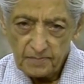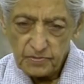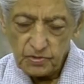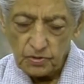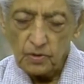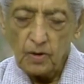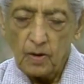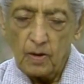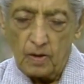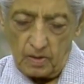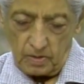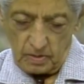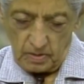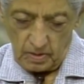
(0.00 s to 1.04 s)
So,
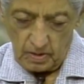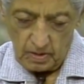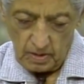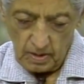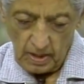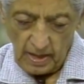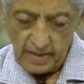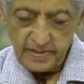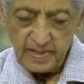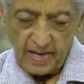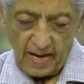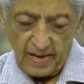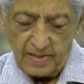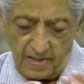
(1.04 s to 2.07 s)
at
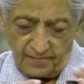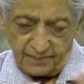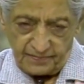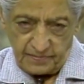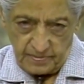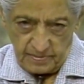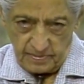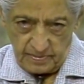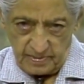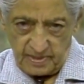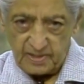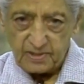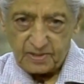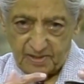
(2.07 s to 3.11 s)
the end of
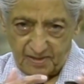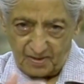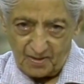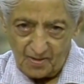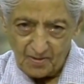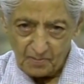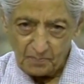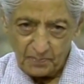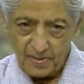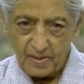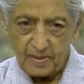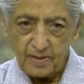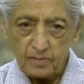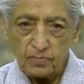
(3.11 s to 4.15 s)
this long
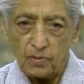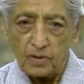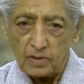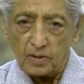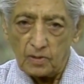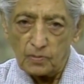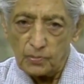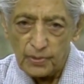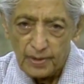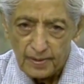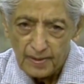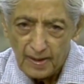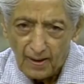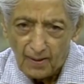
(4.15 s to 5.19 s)
period, what are
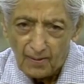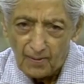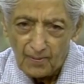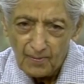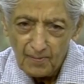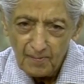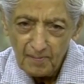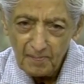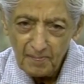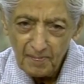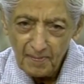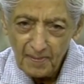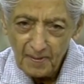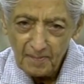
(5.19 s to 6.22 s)
we now?
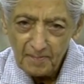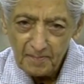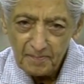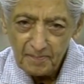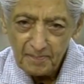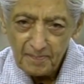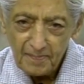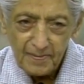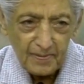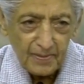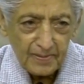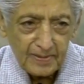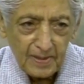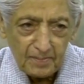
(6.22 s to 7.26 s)

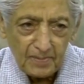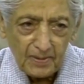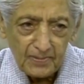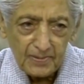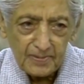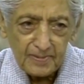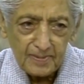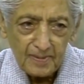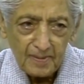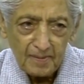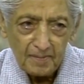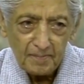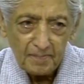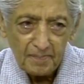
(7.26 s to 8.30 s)
You understand my question?
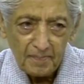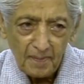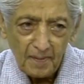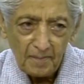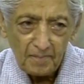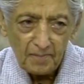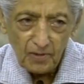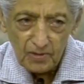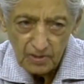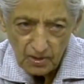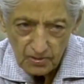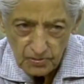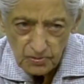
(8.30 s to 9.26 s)
What are